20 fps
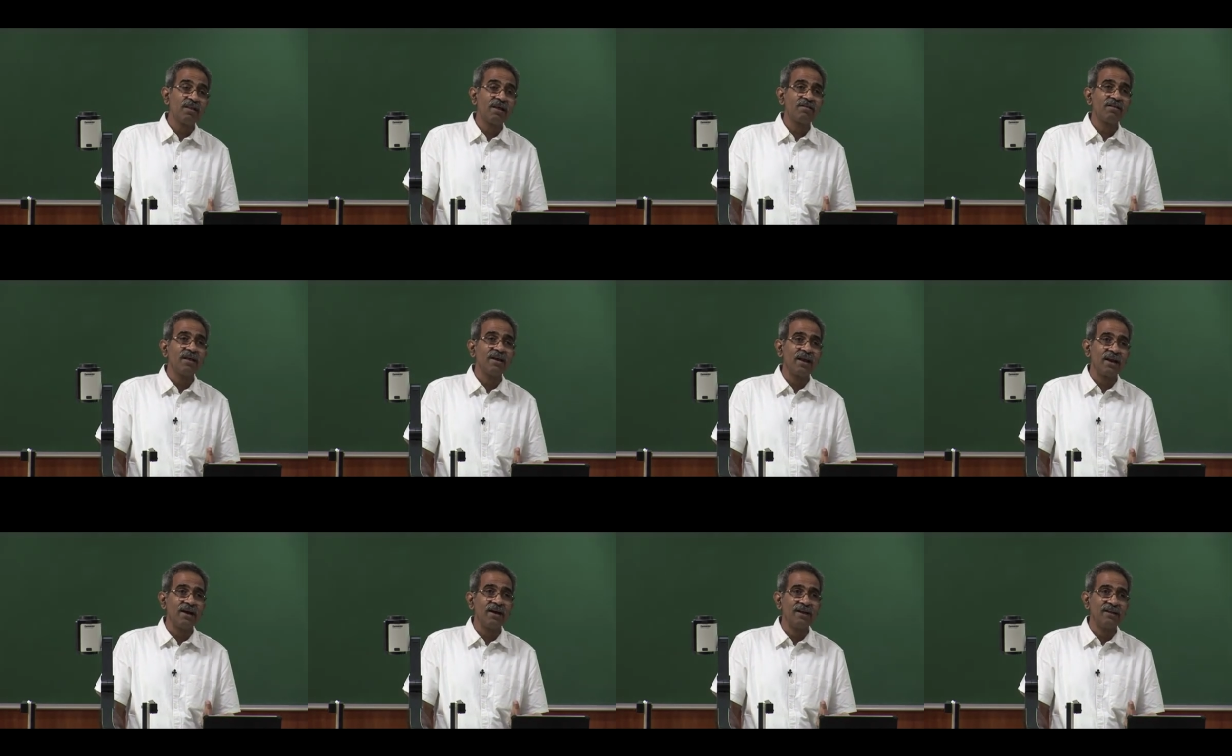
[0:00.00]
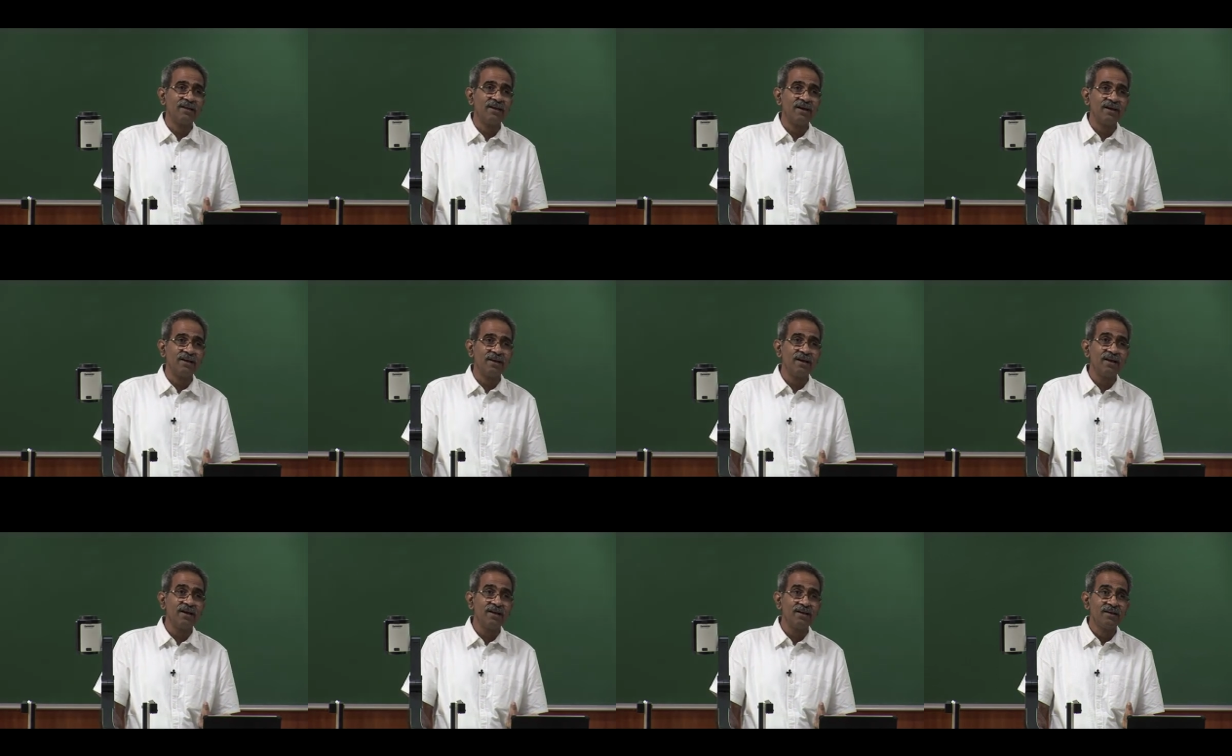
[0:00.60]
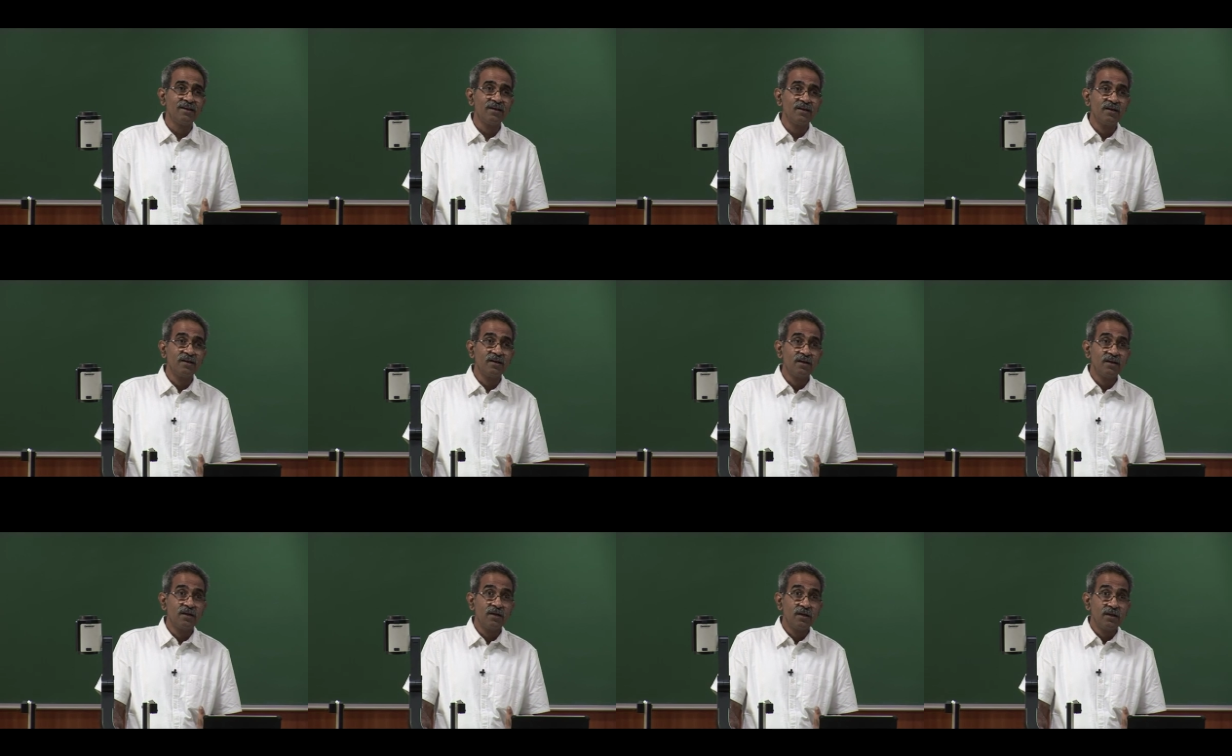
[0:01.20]
less than 180.
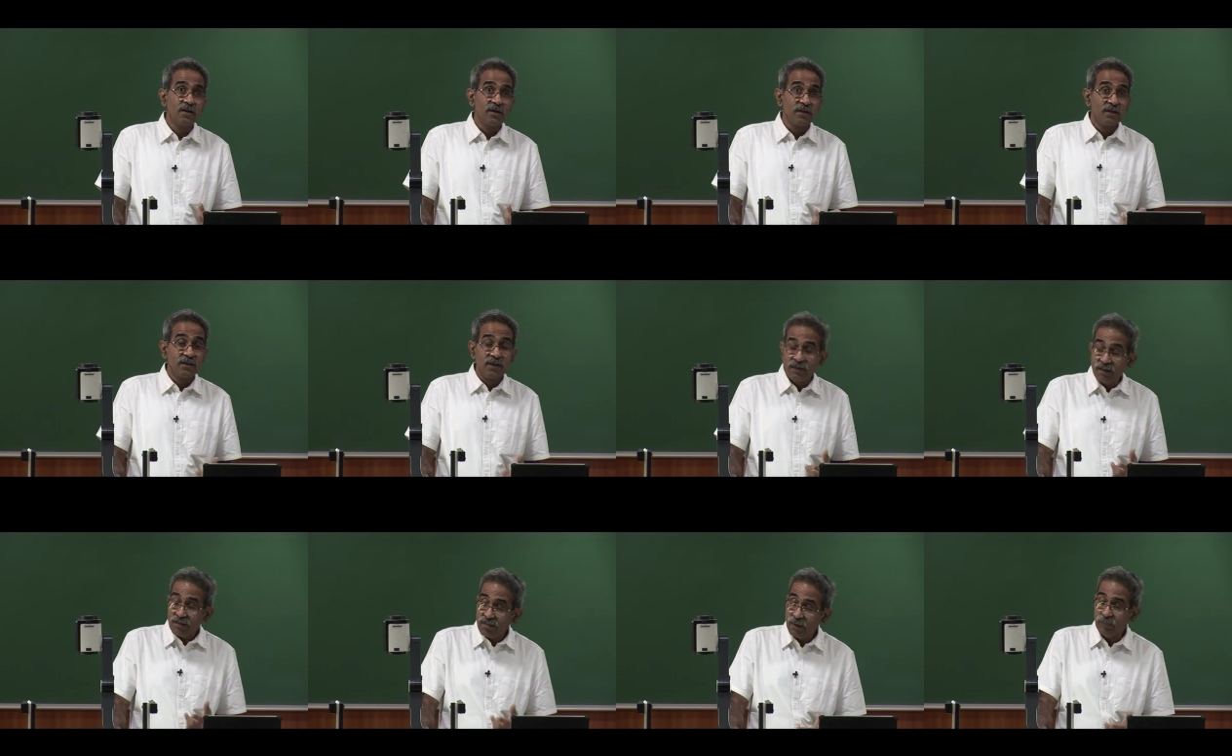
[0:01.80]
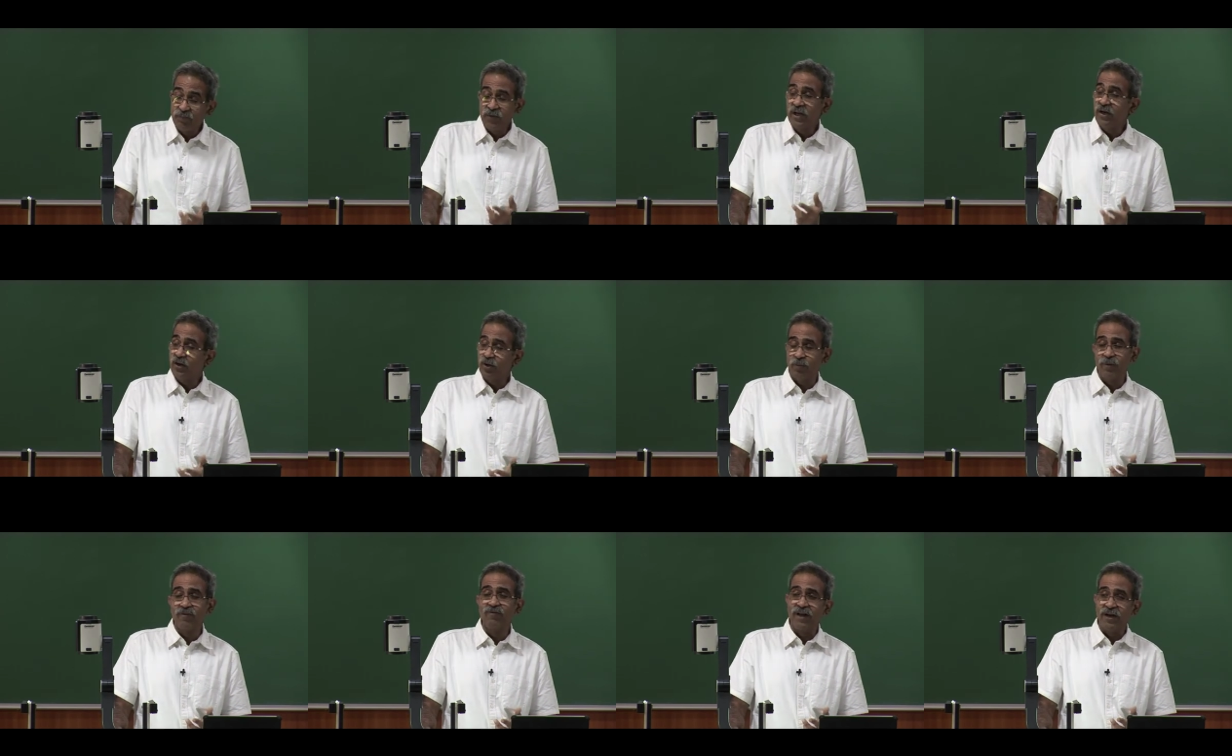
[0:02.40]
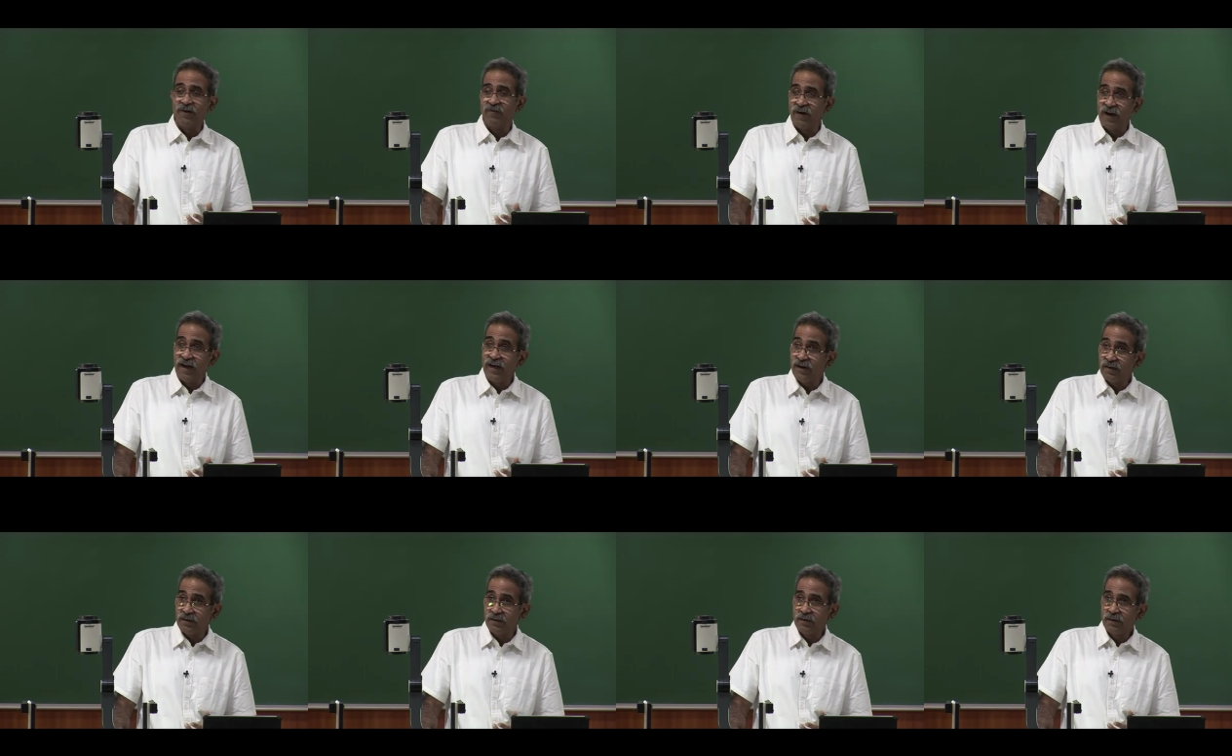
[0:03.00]
This is something to be
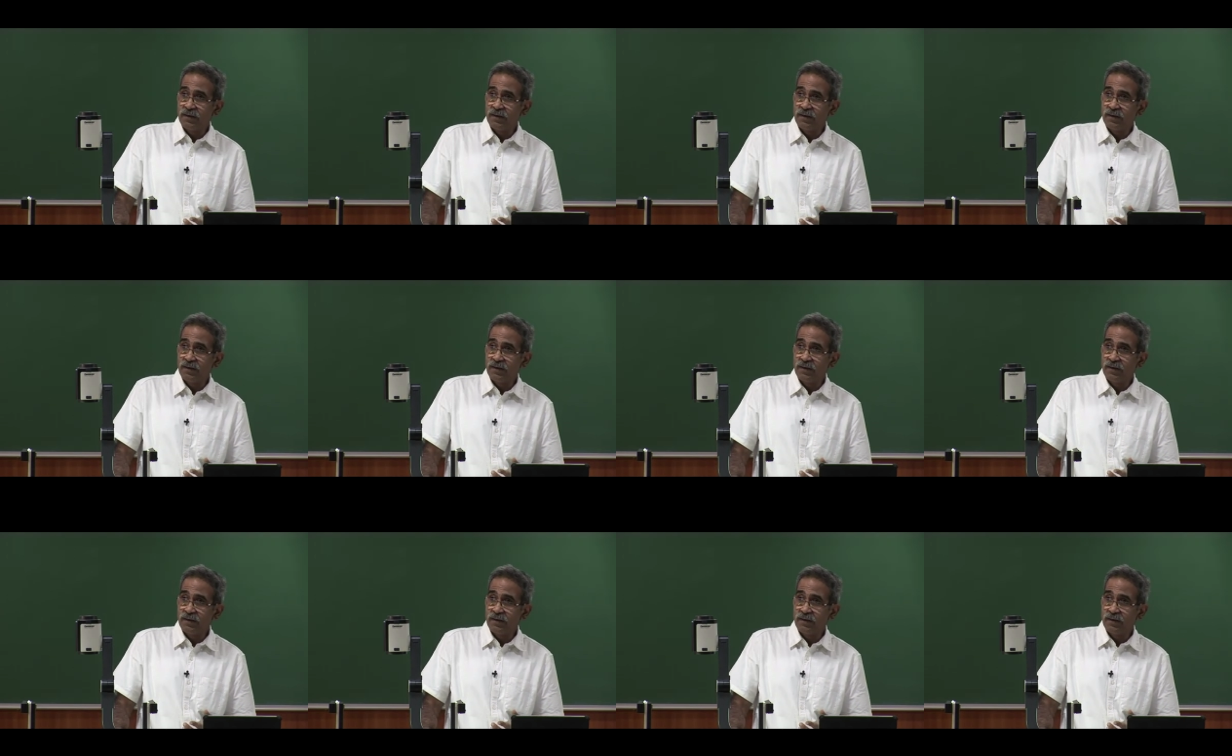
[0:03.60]
verified.